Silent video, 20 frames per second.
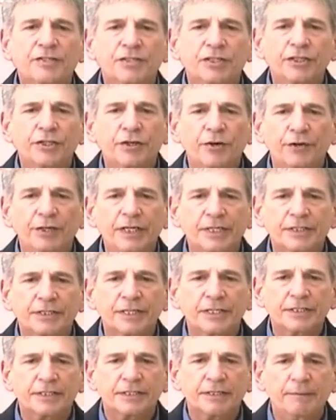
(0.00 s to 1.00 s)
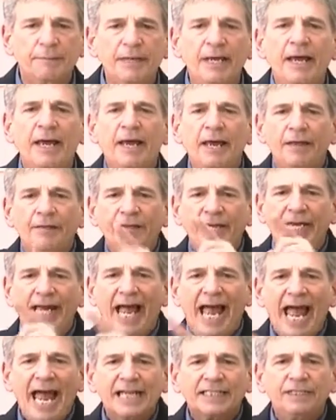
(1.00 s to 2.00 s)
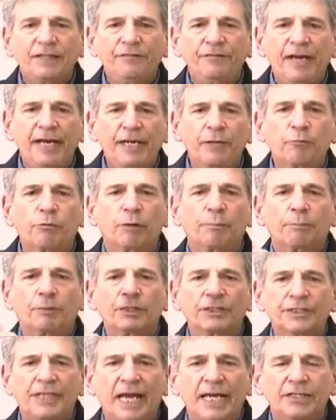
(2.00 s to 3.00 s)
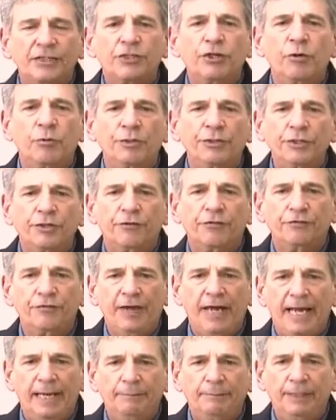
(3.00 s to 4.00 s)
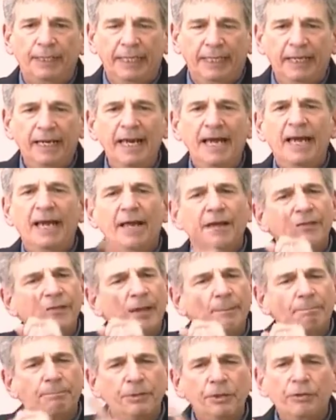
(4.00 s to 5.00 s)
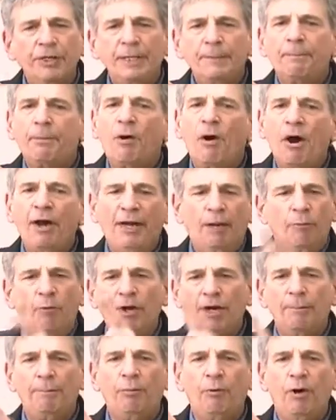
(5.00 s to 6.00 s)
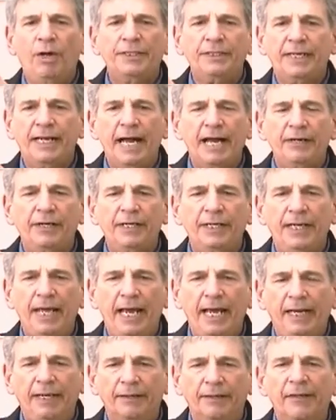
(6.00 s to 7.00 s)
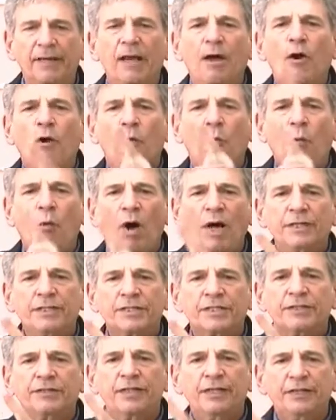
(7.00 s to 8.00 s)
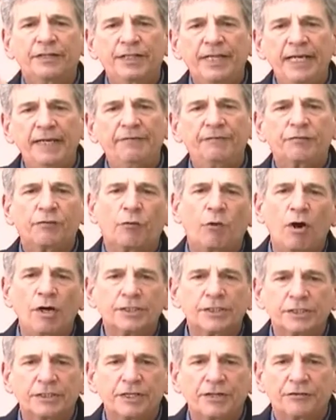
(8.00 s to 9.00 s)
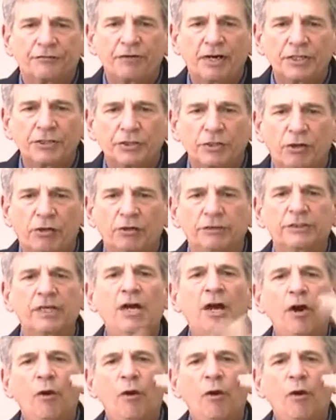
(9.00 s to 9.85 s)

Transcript: a security system, the activator will protect you and your family. The beauty part, I want to point it out again. Once the thief crosses a threshold